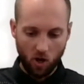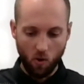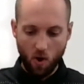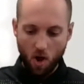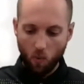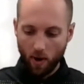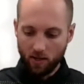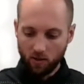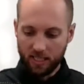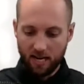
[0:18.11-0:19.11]
So what
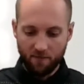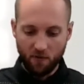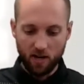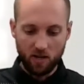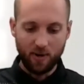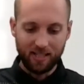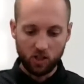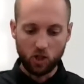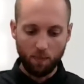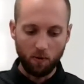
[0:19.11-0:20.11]
you see in front of you is
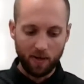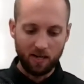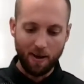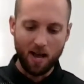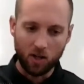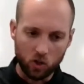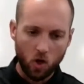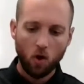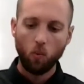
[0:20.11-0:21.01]
the triple beam balance.